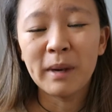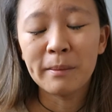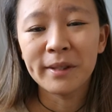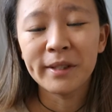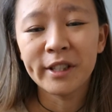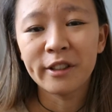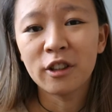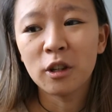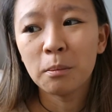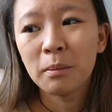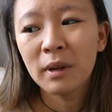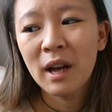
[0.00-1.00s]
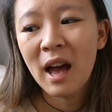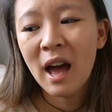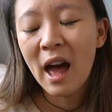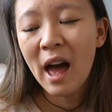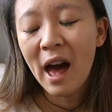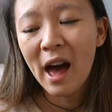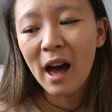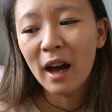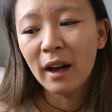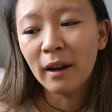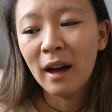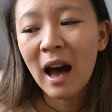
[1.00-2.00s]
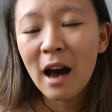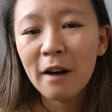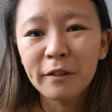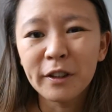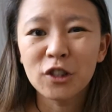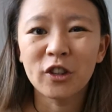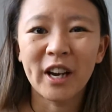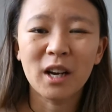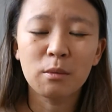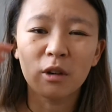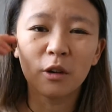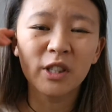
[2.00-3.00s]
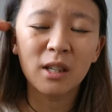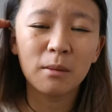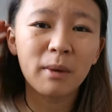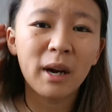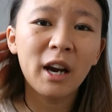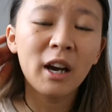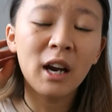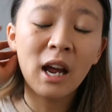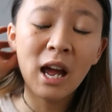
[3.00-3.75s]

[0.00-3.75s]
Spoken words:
maple syrup, half a Trek protein bar,